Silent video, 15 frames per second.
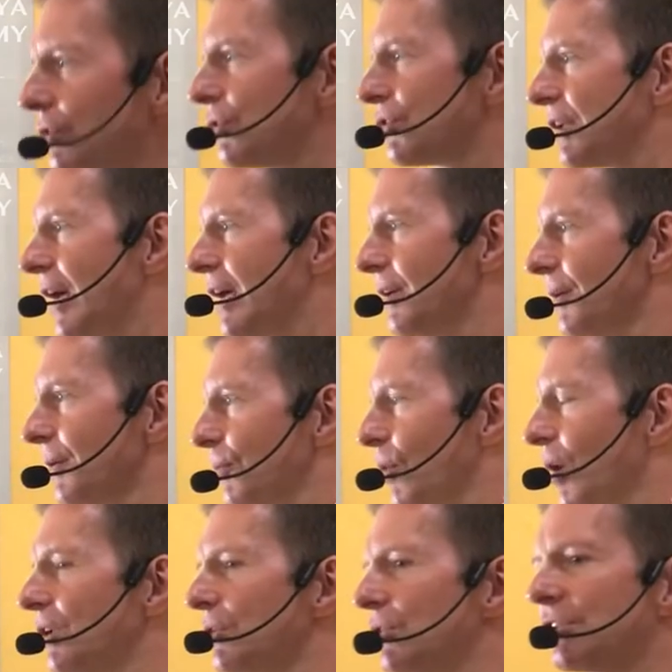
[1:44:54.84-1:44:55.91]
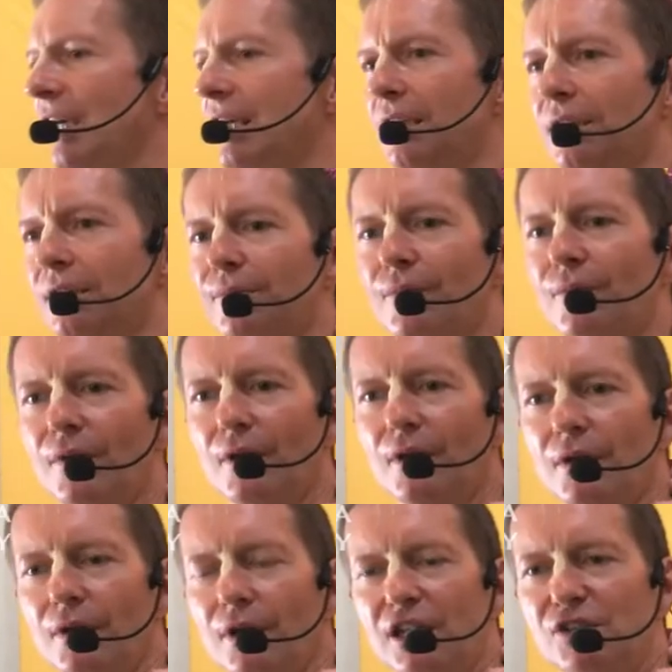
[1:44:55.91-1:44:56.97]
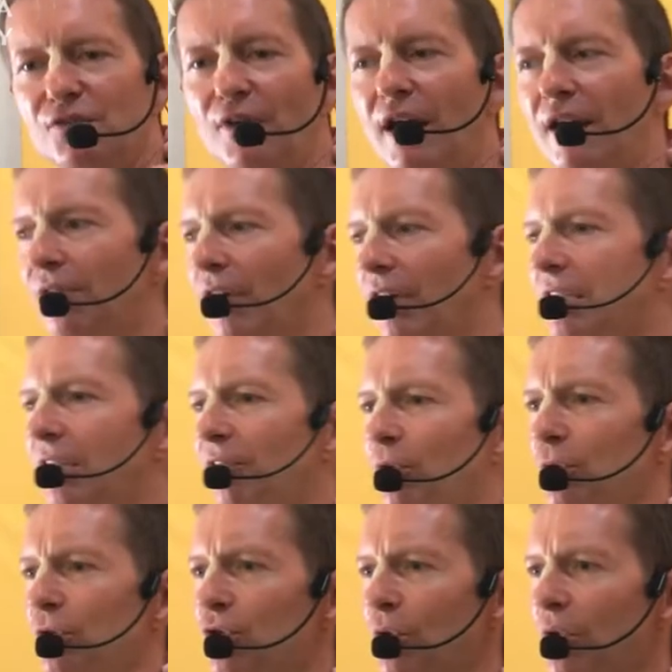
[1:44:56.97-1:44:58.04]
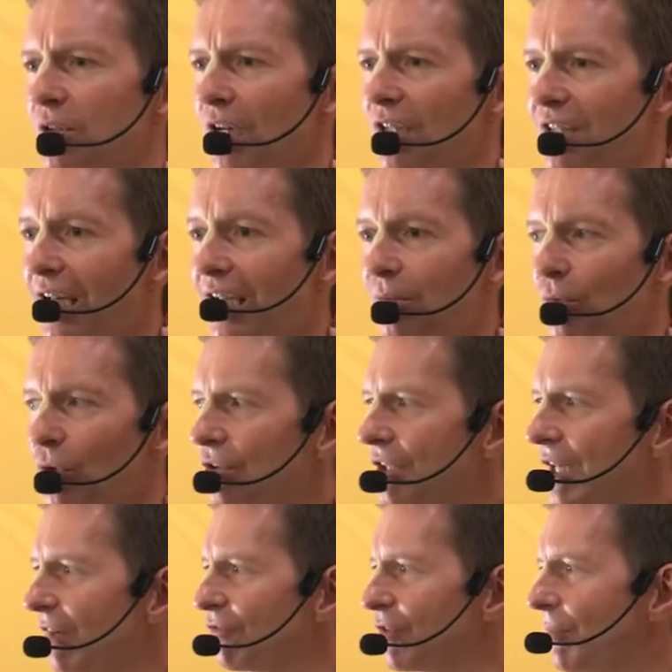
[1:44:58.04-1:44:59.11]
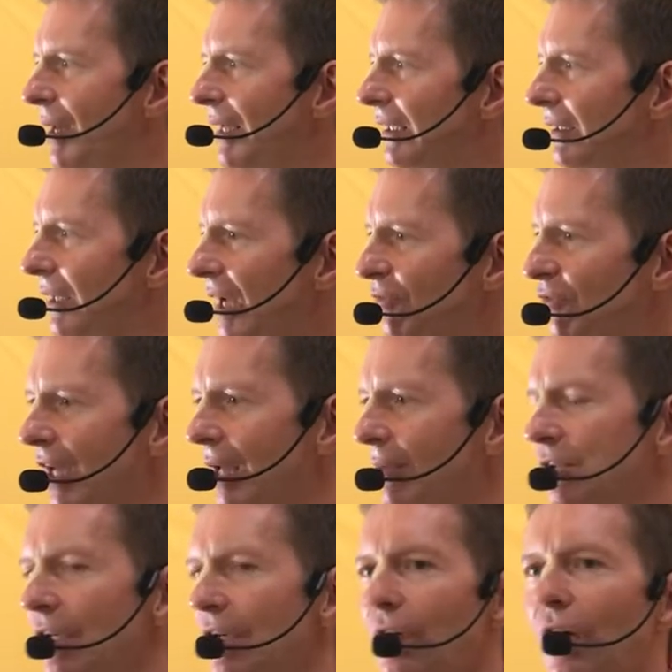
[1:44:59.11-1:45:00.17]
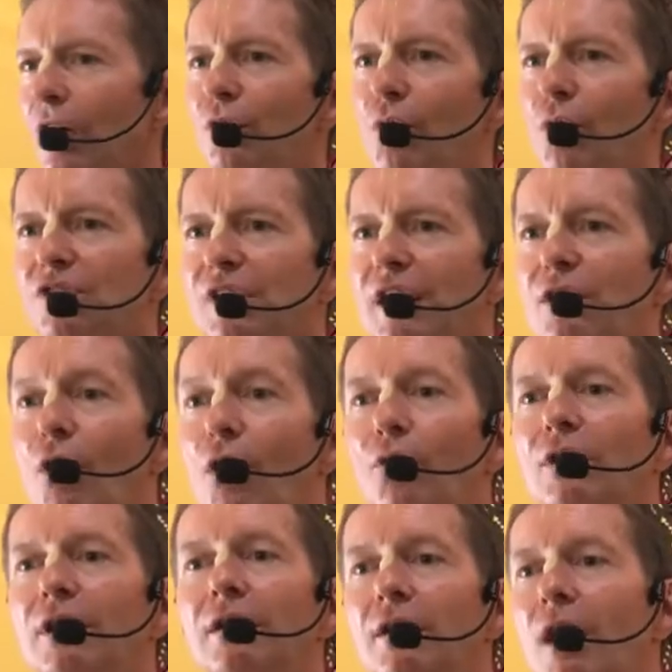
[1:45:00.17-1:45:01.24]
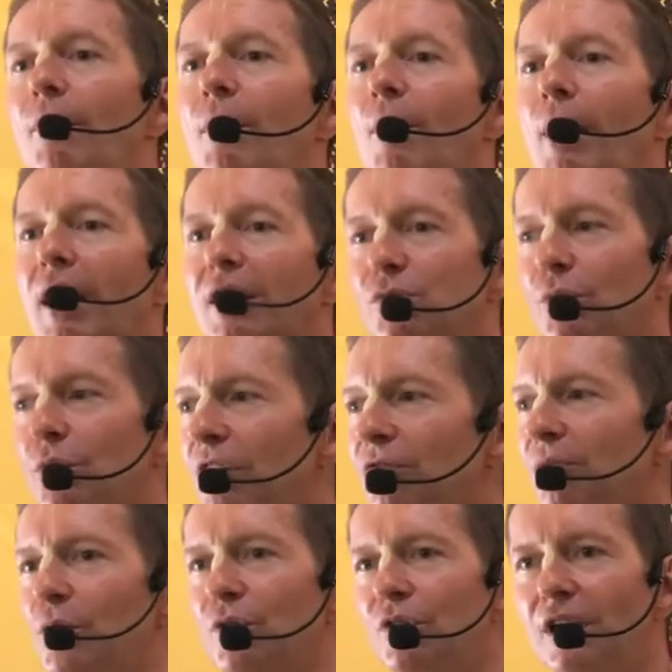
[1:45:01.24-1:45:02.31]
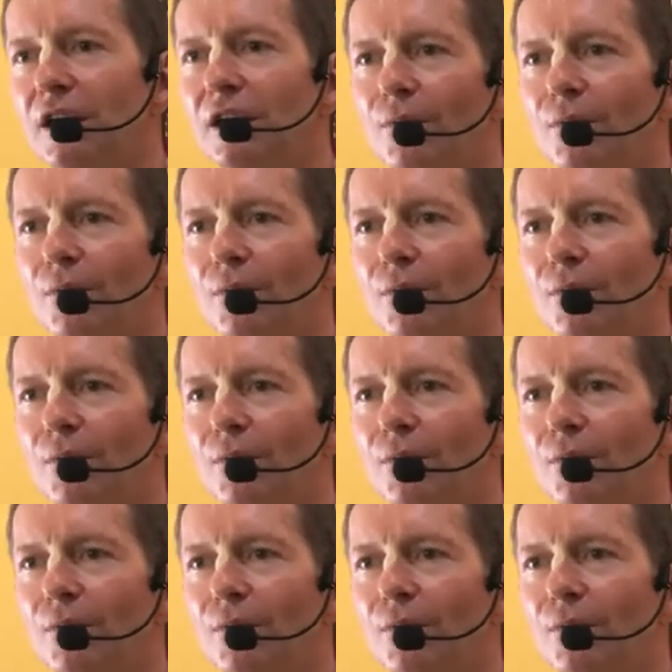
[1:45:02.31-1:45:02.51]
you say? What are you saying? It's very, very difficult to attain mukti after many lifetimes. And you are saying only Namabhas will give mukti in a